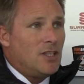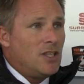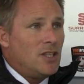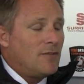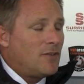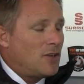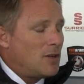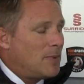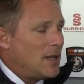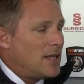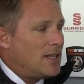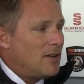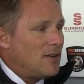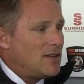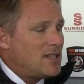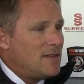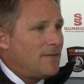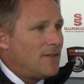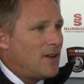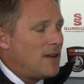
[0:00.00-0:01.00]
you've got to play
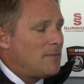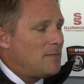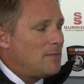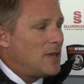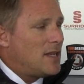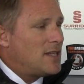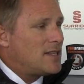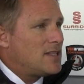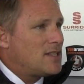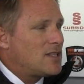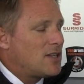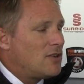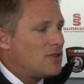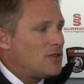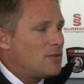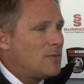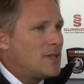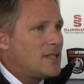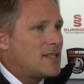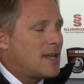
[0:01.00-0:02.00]
95 minutes in
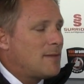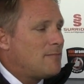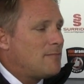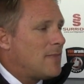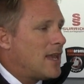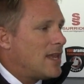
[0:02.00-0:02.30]
total with 10